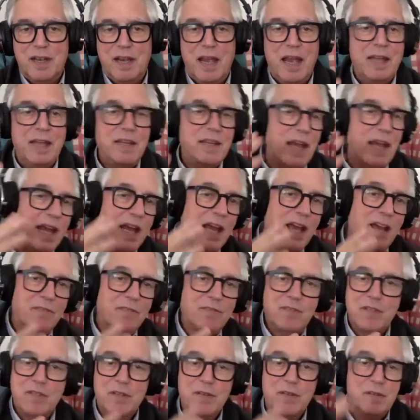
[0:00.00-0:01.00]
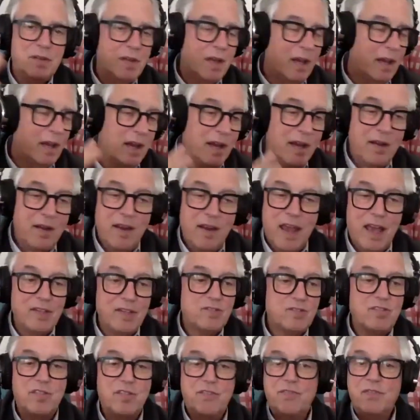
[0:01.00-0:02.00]
And they have to, and it
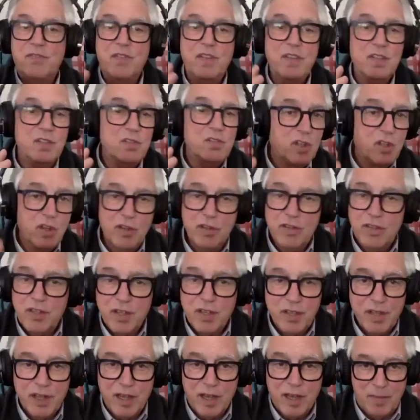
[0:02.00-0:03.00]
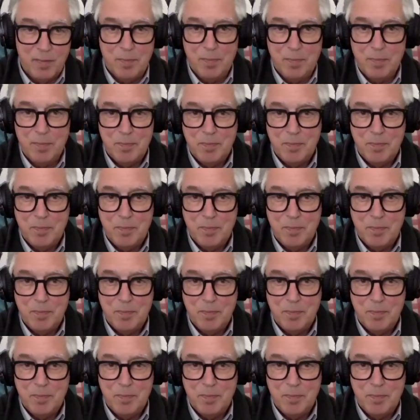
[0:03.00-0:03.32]
has to feel good to them.